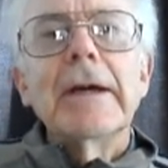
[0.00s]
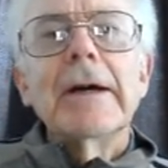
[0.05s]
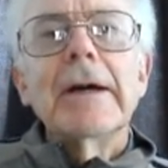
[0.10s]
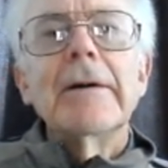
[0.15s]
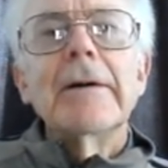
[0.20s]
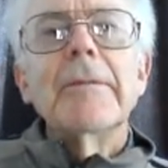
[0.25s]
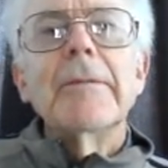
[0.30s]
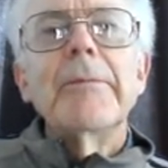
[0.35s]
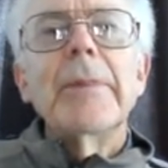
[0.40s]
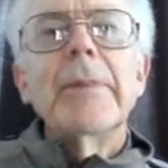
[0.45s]

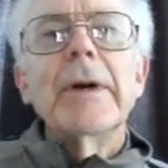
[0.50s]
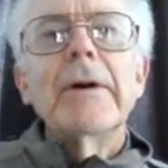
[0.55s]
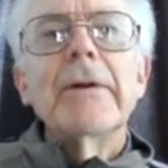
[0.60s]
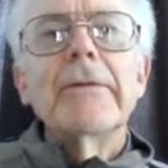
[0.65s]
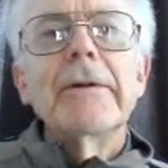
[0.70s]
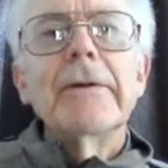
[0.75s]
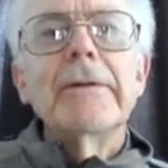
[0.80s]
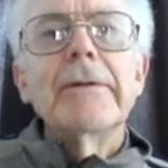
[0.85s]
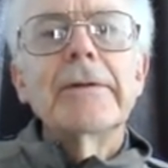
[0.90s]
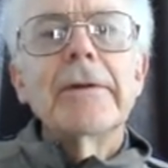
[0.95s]
um,
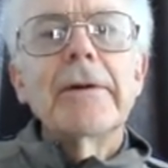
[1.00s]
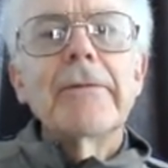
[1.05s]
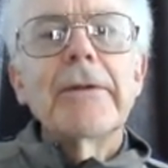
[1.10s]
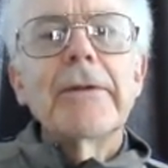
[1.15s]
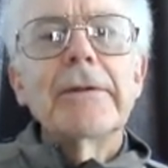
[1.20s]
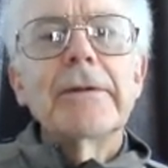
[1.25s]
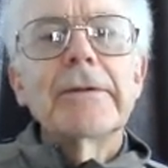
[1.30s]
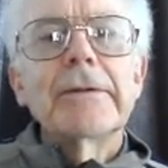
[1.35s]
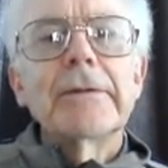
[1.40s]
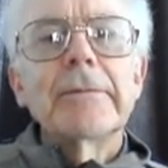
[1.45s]
boundaries of
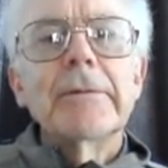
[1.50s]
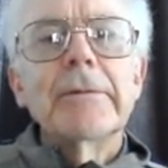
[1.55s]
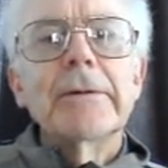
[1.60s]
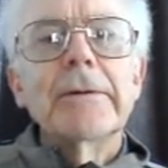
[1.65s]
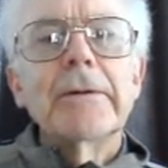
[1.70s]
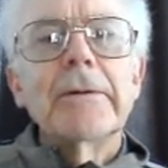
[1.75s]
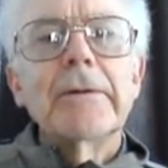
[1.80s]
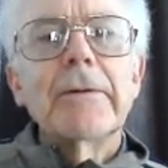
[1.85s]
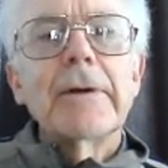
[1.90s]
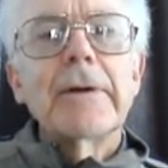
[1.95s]
this
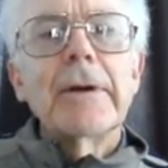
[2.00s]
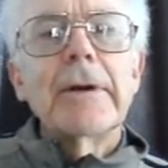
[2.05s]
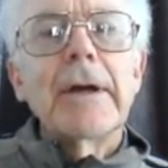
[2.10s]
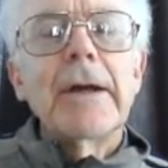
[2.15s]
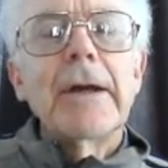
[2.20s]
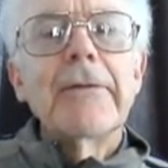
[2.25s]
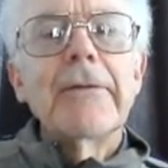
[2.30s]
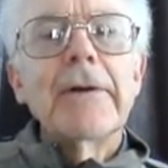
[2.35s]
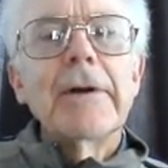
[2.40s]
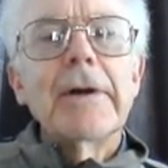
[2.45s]
world.
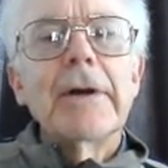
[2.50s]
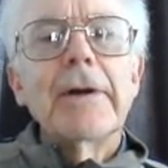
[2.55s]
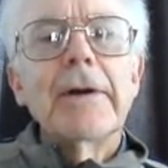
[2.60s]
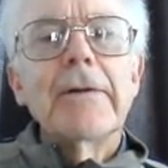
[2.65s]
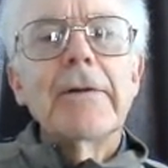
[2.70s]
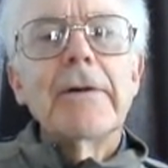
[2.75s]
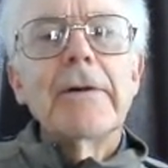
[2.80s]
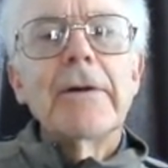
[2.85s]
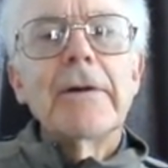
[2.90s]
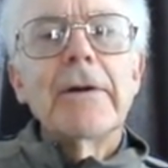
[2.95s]
Ever and
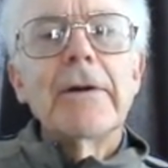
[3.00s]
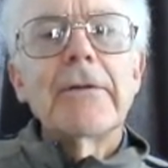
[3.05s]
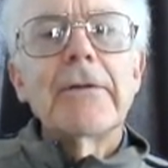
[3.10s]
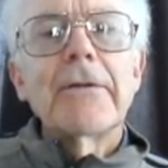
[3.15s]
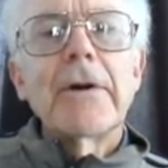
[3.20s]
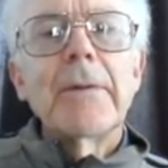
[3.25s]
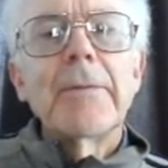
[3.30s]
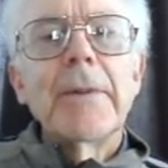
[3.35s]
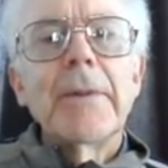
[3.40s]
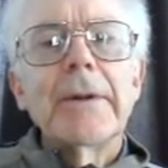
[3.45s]
anon a
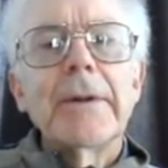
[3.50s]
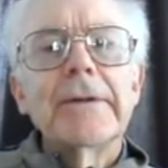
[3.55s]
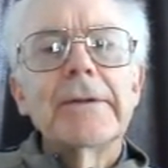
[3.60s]
trumpet